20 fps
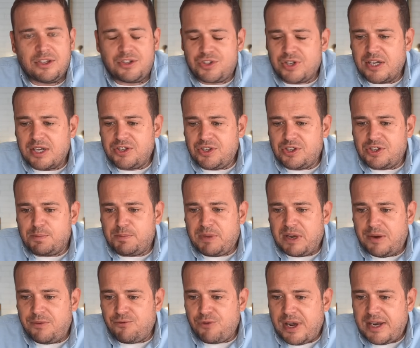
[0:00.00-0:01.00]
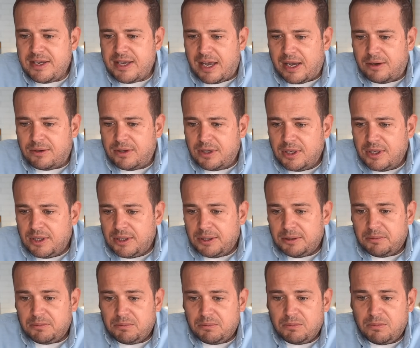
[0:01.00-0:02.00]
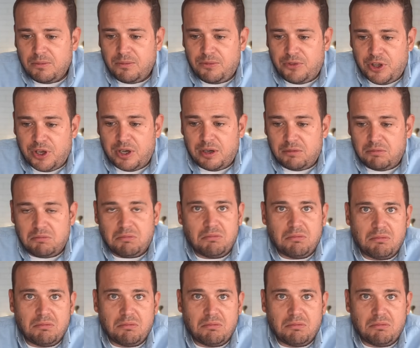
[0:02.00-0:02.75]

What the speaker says: The judge is just being read out that